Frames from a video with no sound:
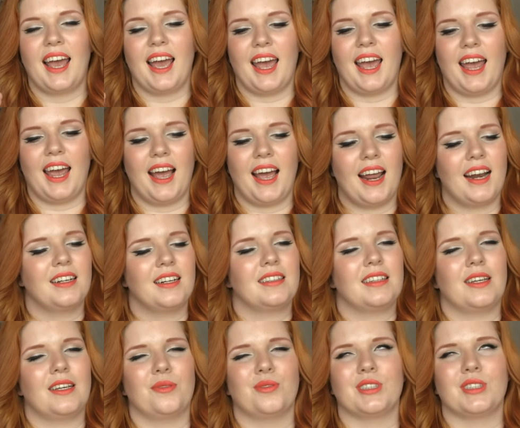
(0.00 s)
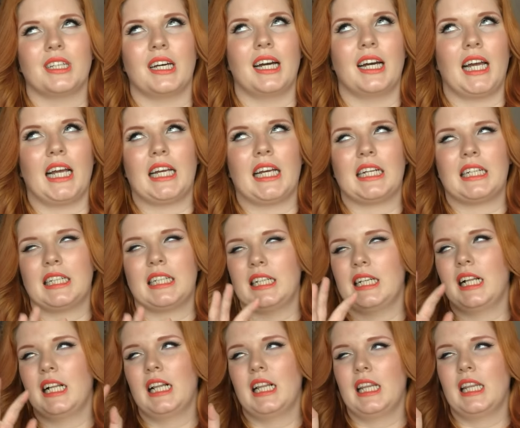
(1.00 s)
and it was like
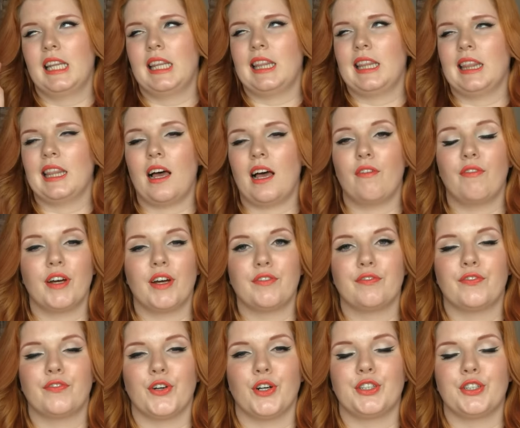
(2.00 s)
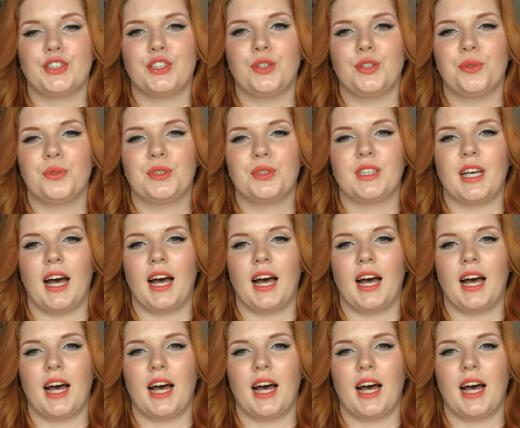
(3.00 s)
love at first use.